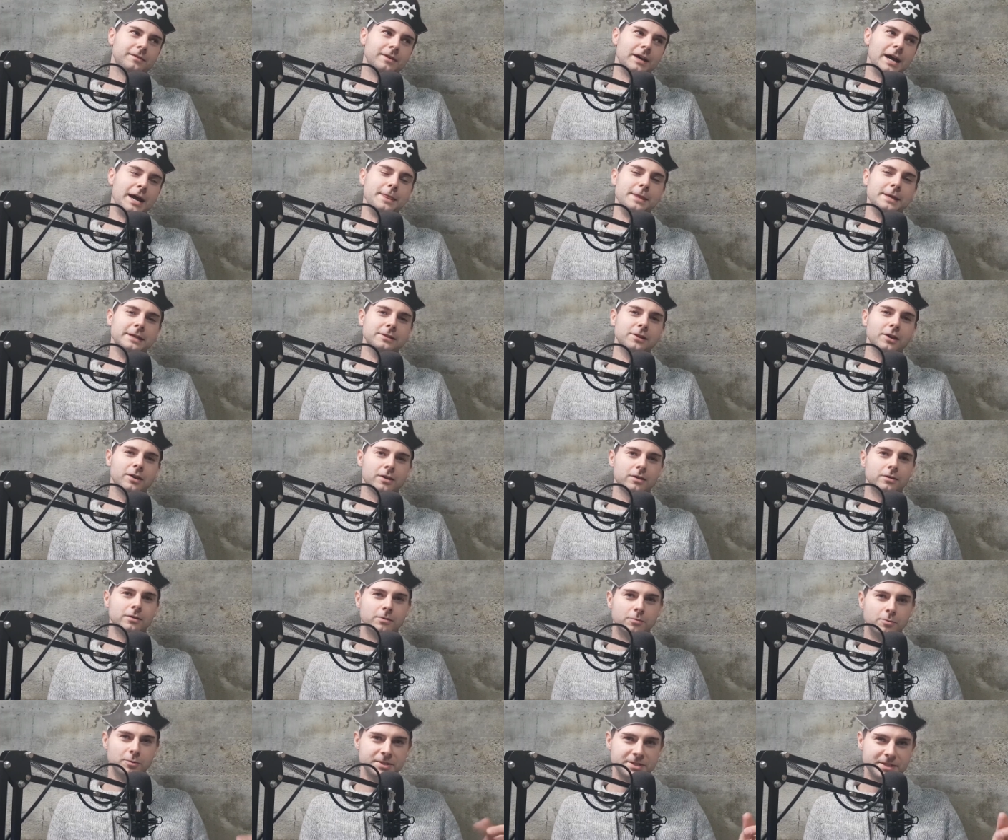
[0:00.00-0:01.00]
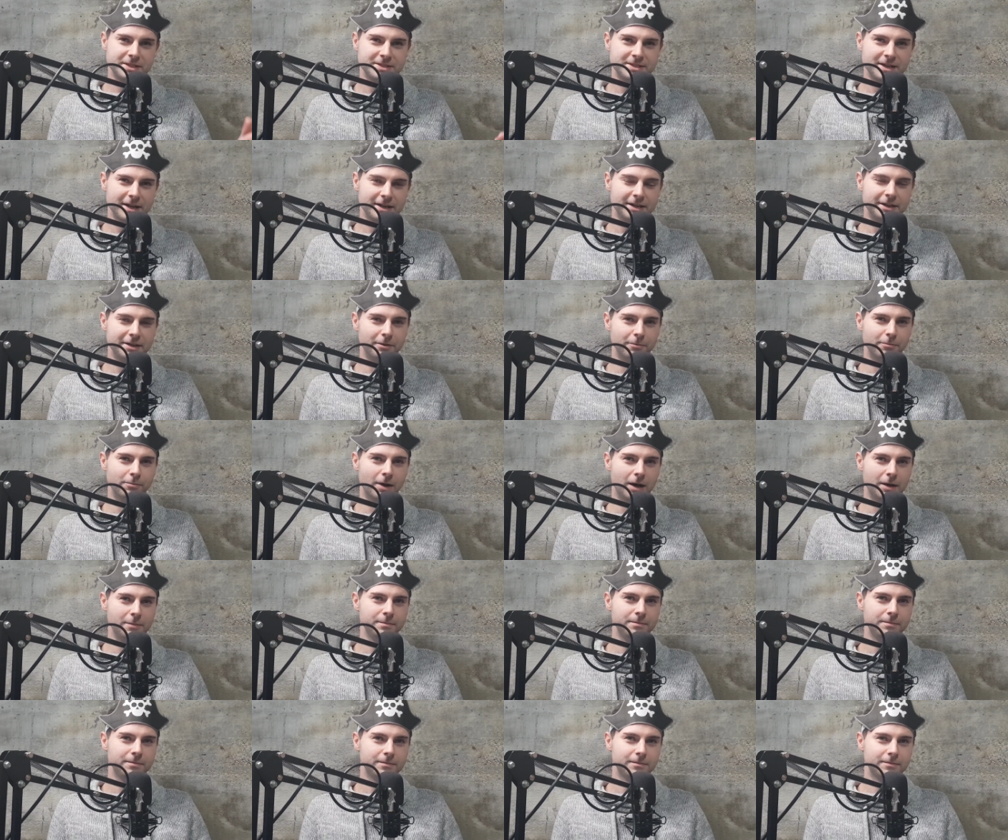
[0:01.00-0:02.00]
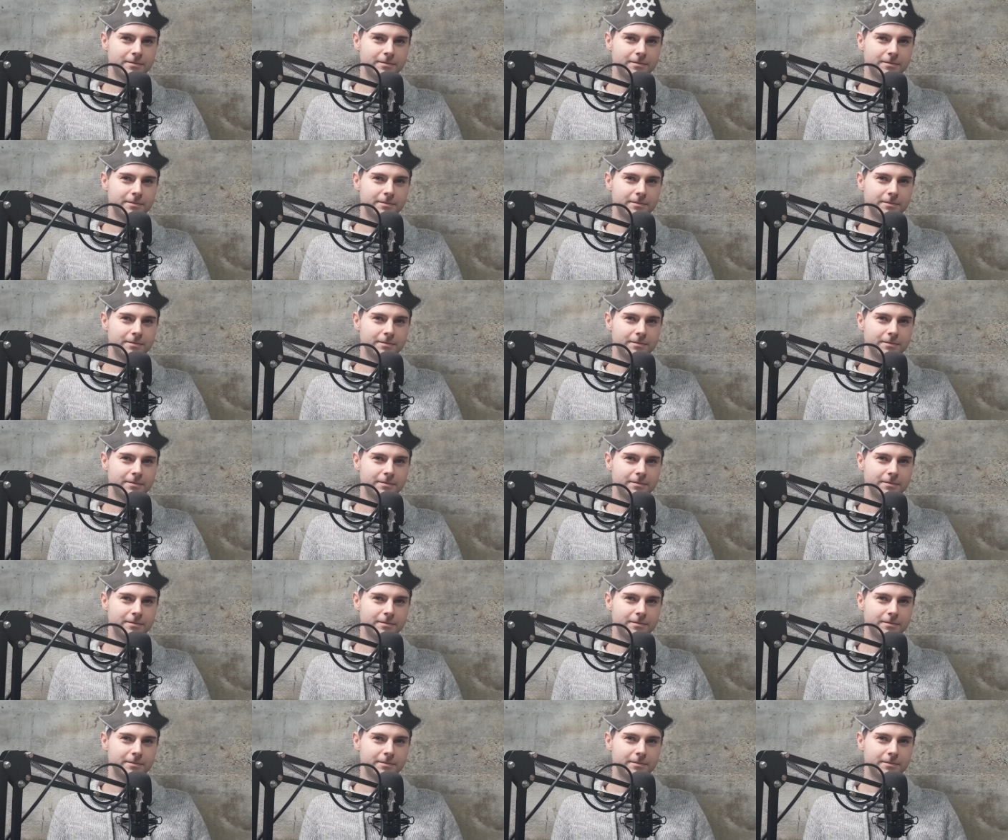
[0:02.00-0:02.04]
And then like, oh, what is, is that a hit of rum?